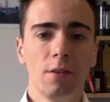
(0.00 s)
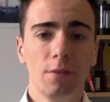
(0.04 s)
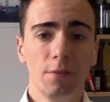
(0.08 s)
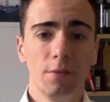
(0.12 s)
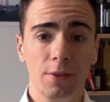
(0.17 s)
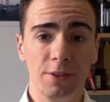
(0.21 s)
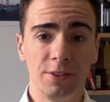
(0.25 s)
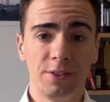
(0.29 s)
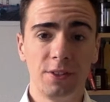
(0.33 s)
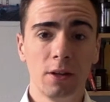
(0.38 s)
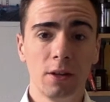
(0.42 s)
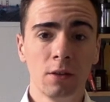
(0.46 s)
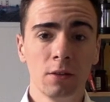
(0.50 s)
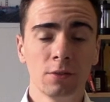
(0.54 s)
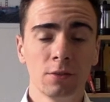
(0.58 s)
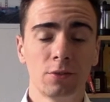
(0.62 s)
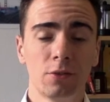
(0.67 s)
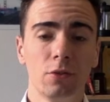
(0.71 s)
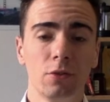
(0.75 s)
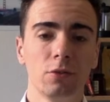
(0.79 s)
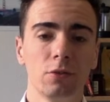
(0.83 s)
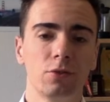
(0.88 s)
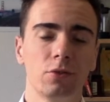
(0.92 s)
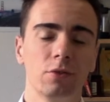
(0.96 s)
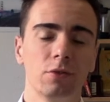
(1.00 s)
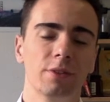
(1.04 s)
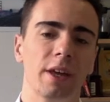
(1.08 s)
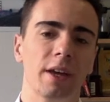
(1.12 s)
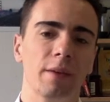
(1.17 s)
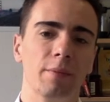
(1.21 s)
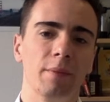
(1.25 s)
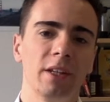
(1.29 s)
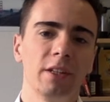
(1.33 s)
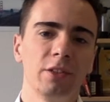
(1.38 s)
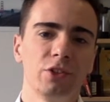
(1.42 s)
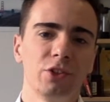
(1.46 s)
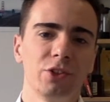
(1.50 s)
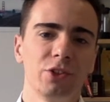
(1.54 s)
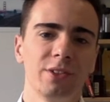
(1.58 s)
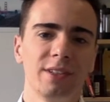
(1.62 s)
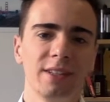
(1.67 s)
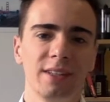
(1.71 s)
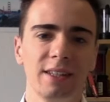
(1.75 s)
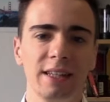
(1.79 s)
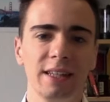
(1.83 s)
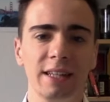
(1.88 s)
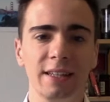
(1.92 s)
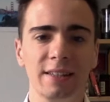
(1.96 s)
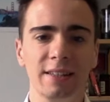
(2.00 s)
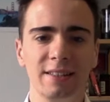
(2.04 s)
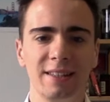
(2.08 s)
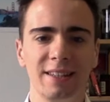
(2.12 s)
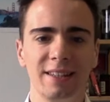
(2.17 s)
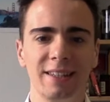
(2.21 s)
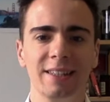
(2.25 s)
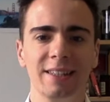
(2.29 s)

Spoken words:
The second cultural dimension is